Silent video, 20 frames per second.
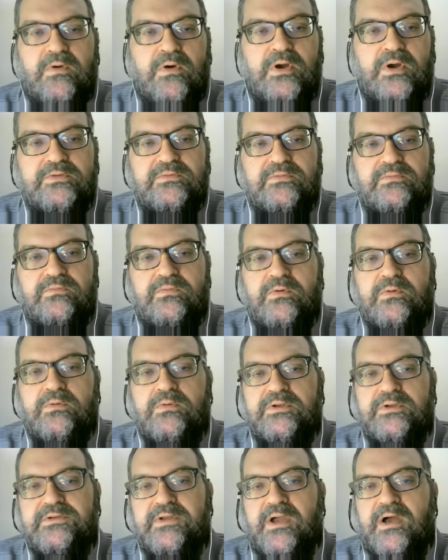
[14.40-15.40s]

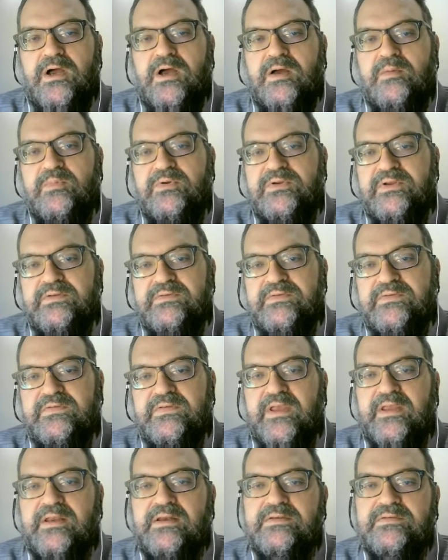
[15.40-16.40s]
Hot-Rolled Carbon and
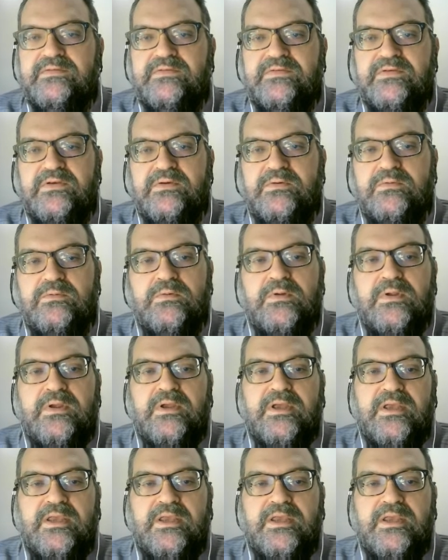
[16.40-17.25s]
Stainless Steel